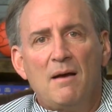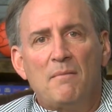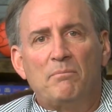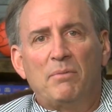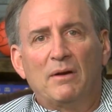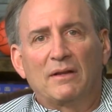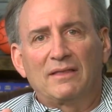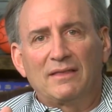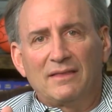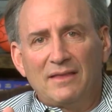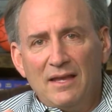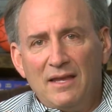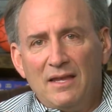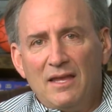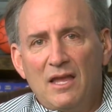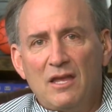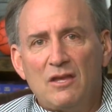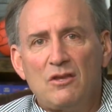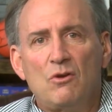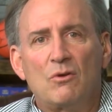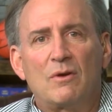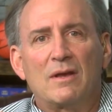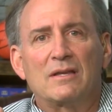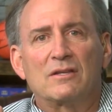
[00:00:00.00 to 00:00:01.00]
But
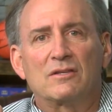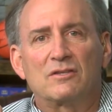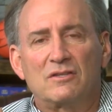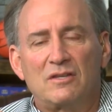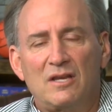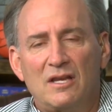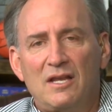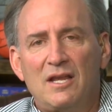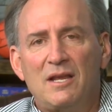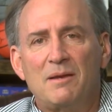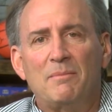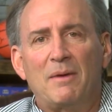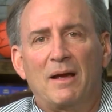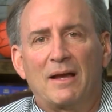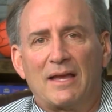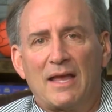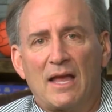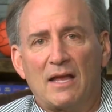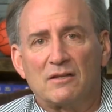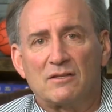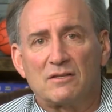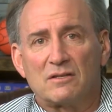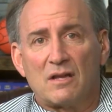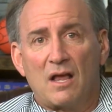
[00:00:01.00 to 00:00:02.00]
thinking you can sit him
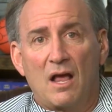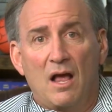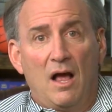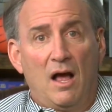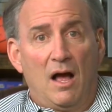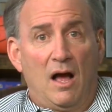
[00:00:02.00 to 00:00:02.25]
against